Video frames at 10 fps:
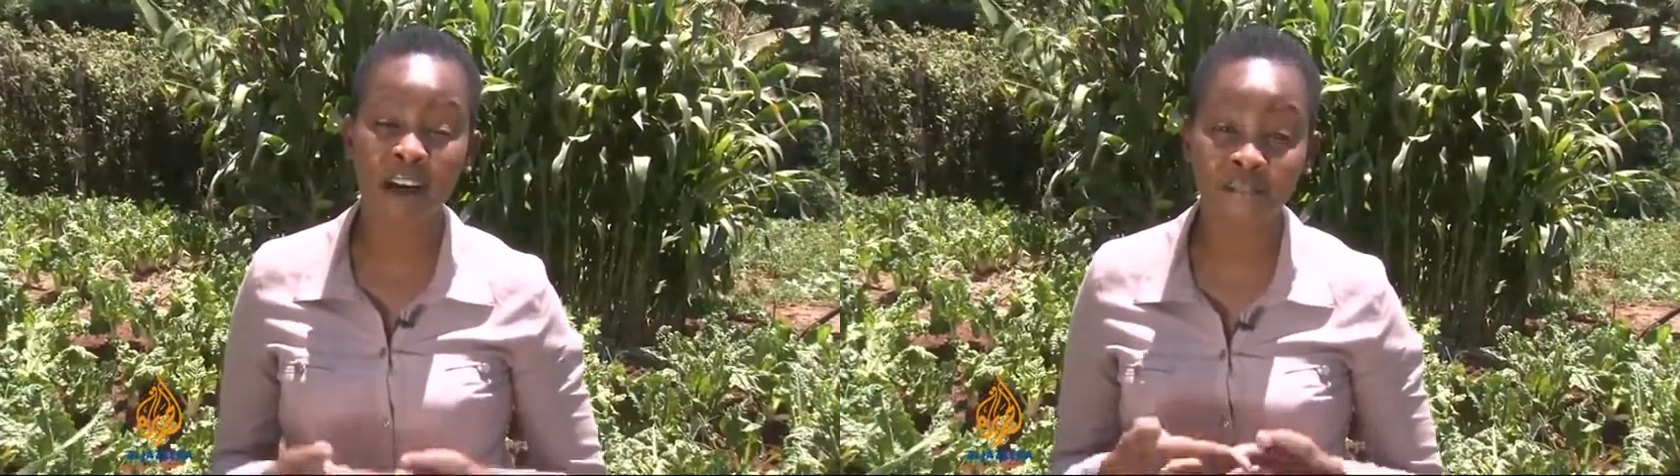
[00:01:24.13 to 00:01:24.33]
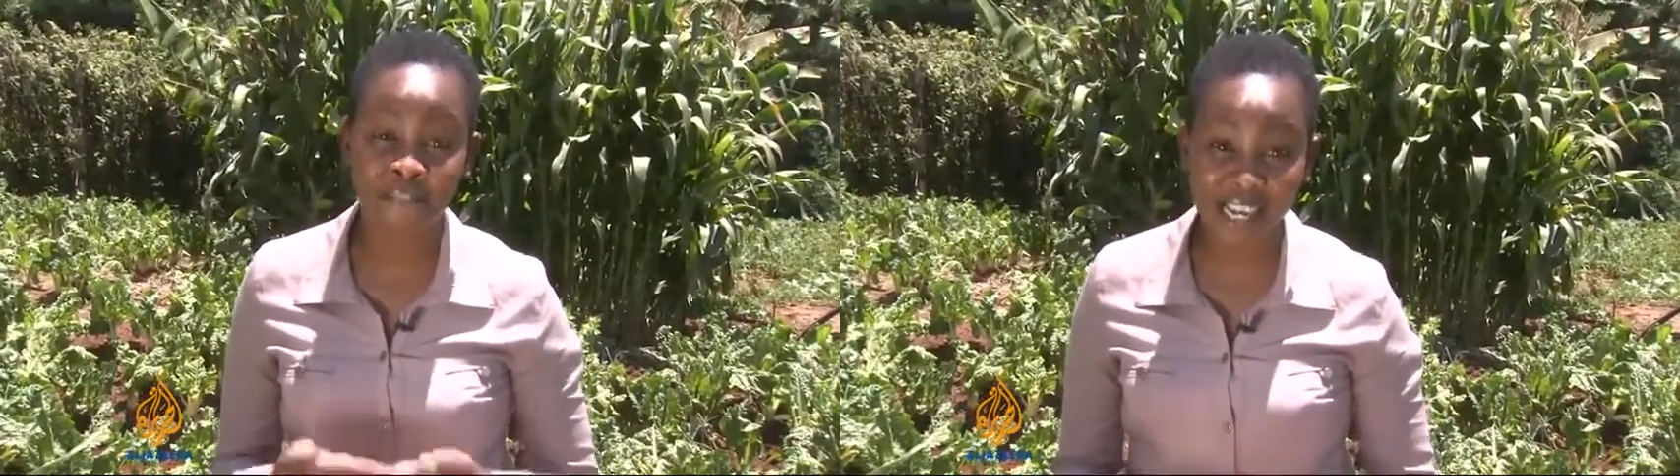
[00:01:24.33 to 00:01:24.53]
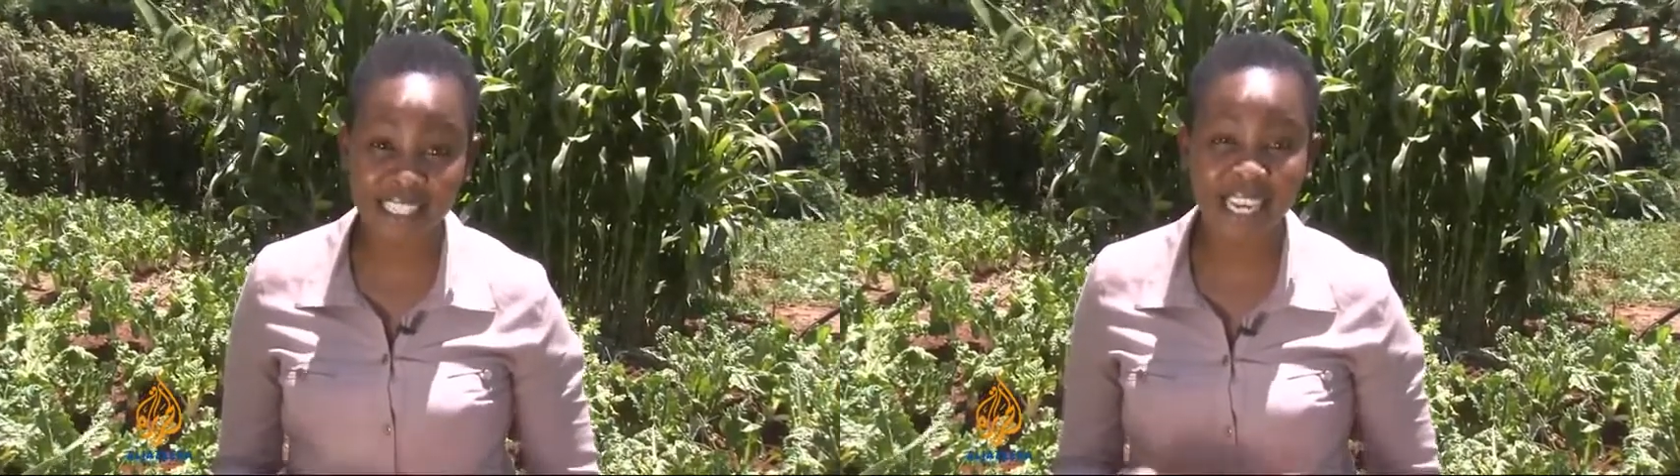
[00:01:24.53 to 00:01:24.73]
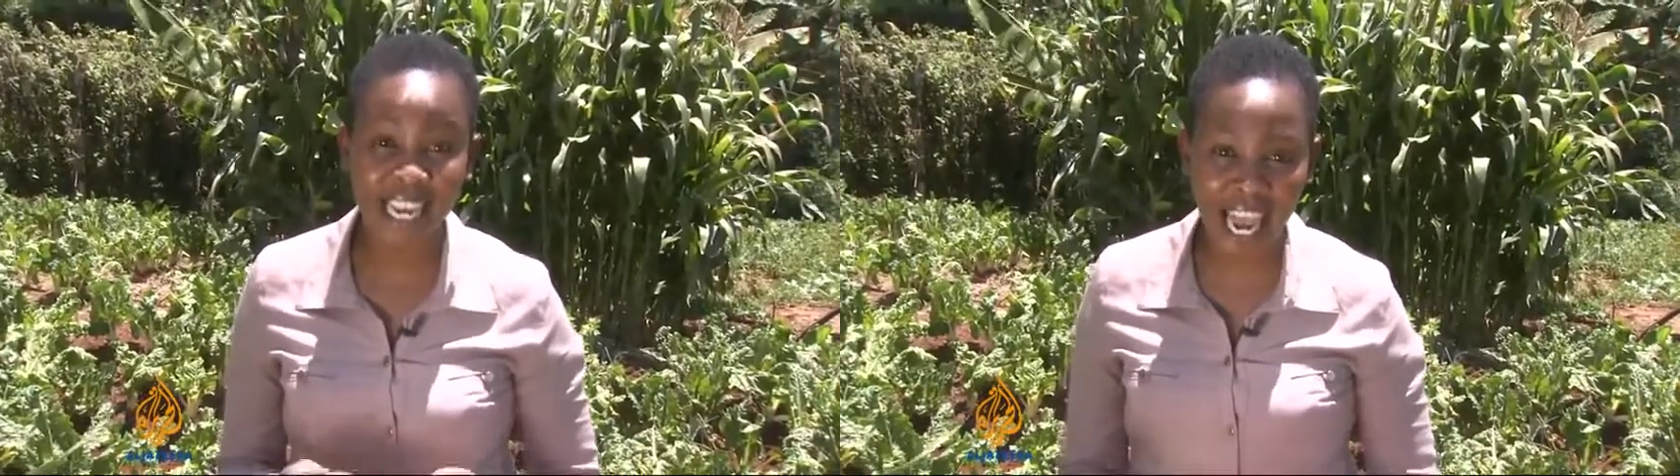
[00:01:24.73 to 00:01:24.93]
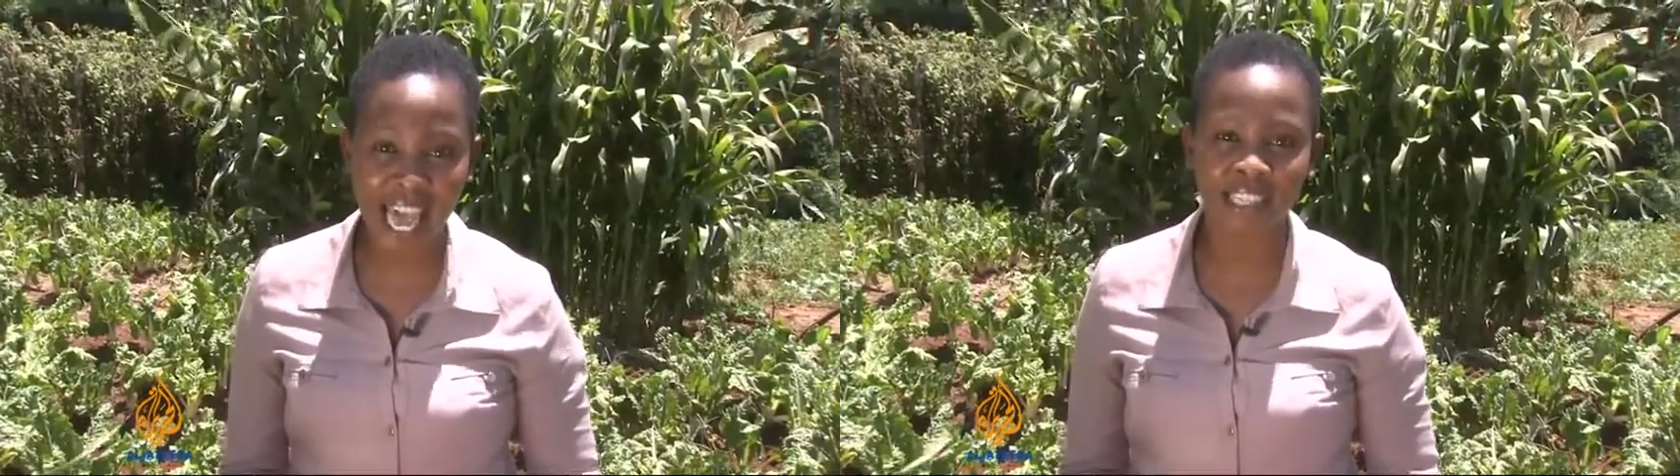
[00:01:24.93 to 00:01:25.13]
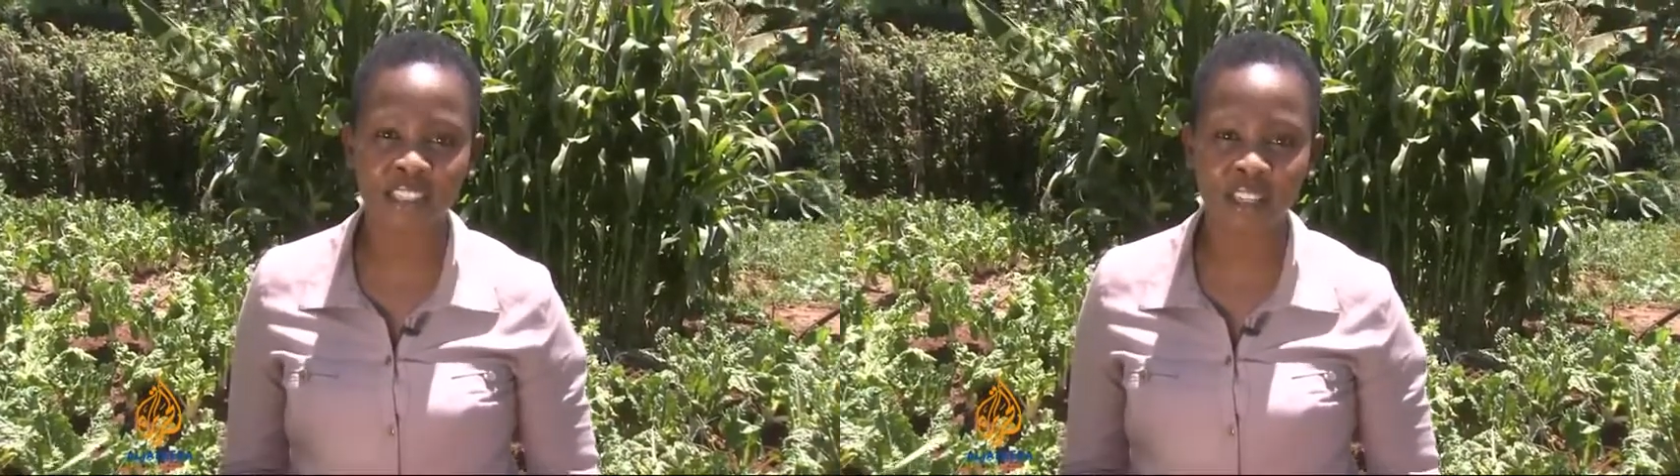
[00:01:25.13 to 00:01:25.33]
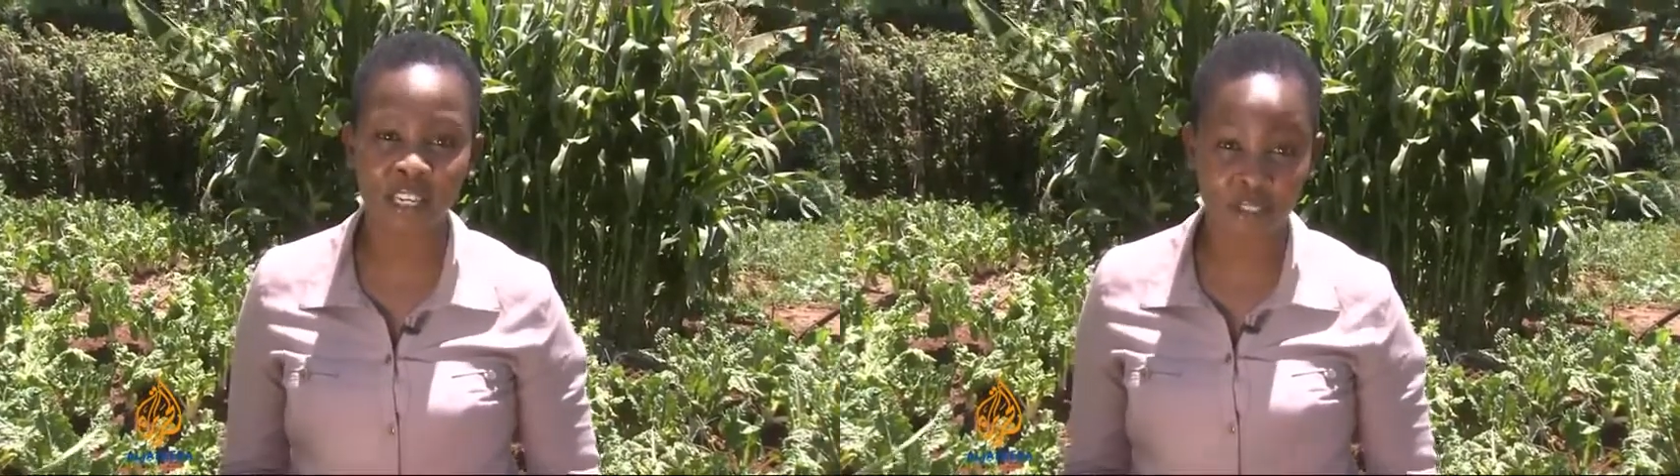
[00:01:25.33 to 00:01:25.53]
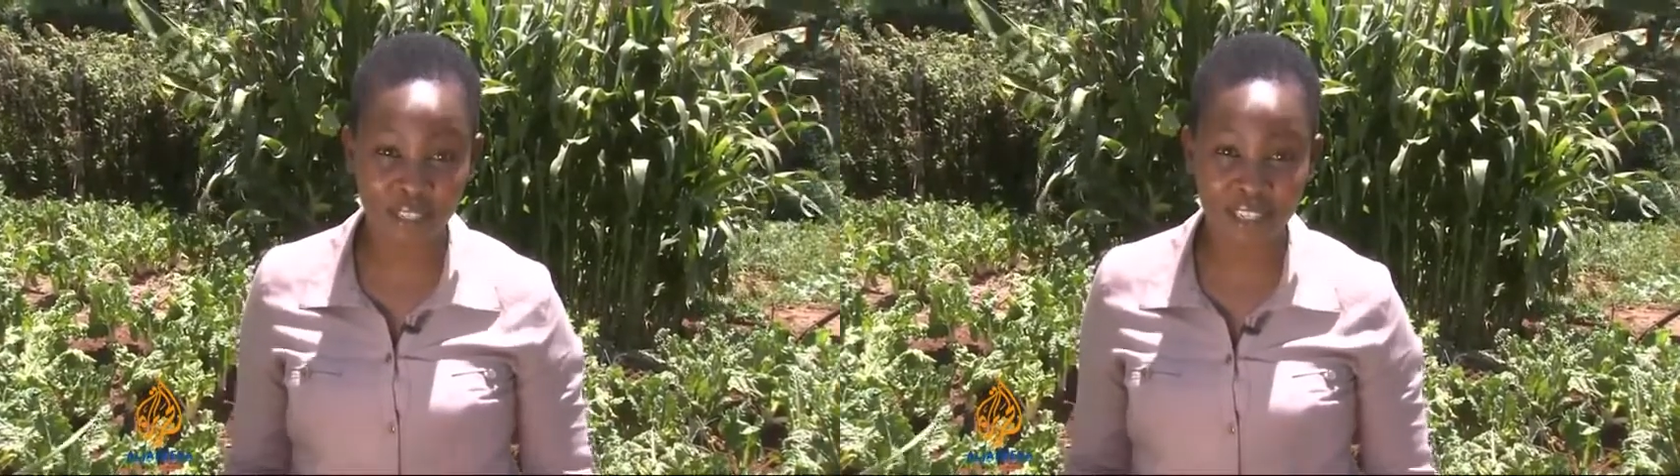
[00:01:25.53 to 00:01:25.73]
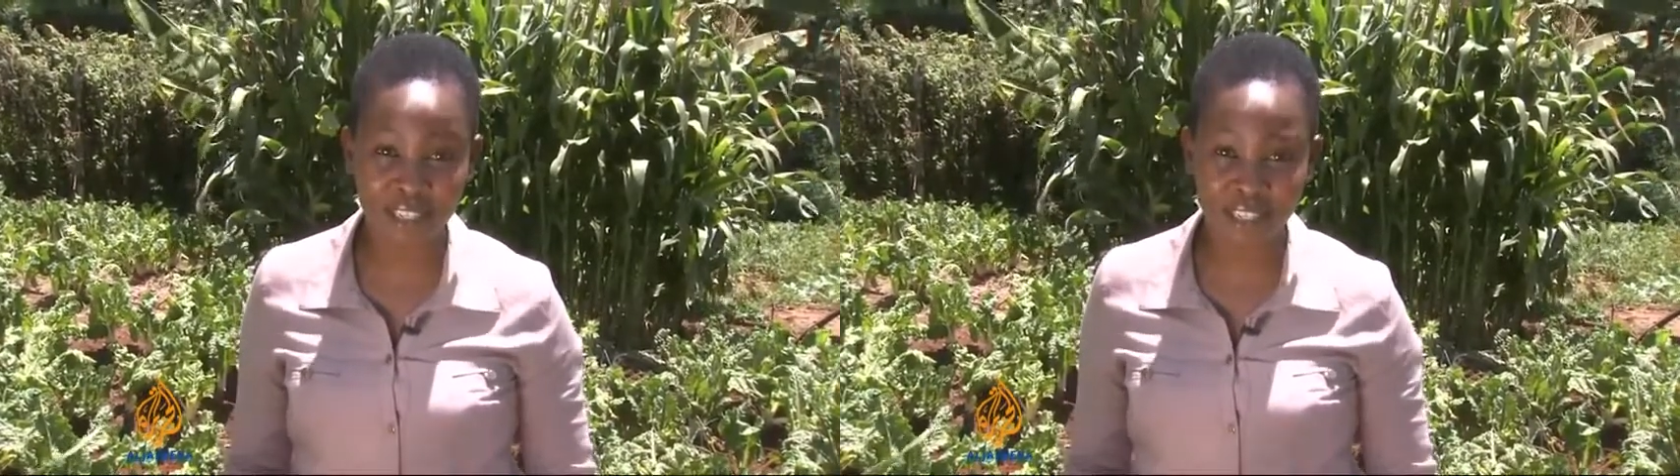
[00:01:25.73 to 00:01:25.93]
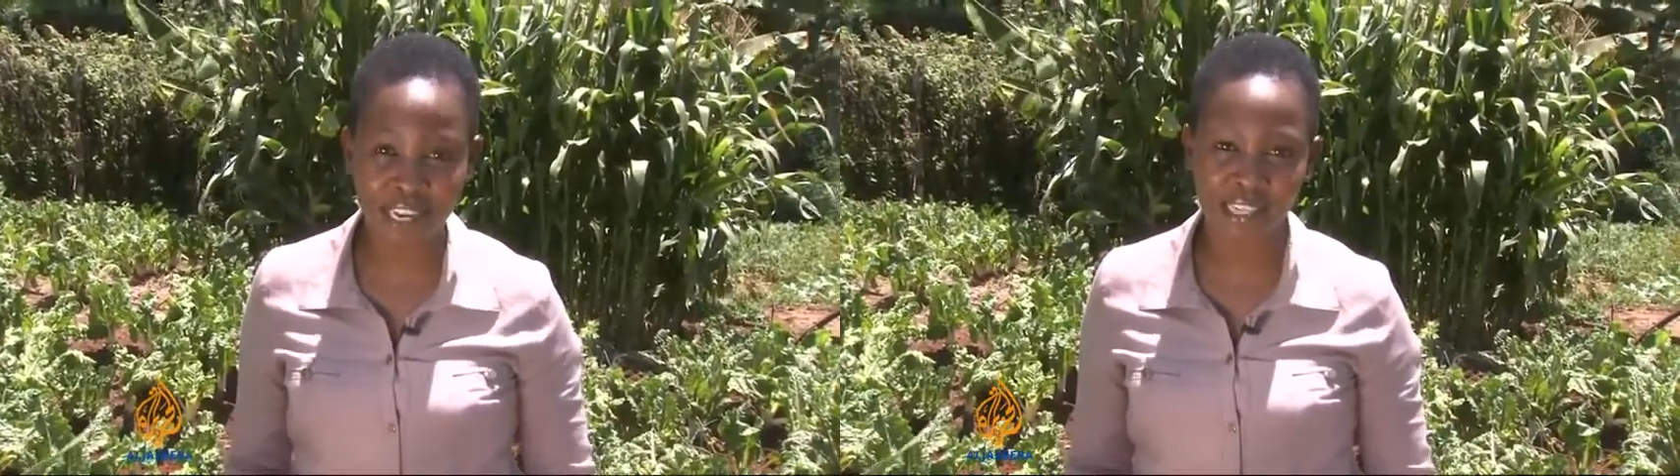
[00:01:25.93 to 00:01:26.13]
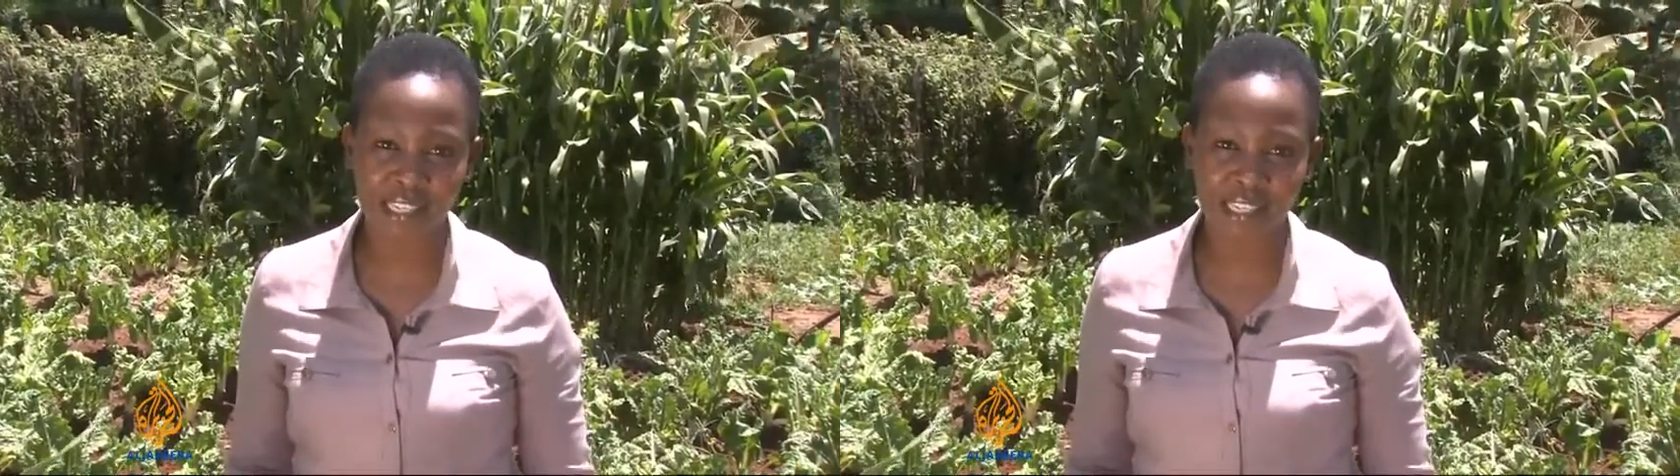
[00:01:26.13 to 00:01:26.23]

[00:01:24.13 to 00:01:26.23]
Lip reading: fertile land to sustain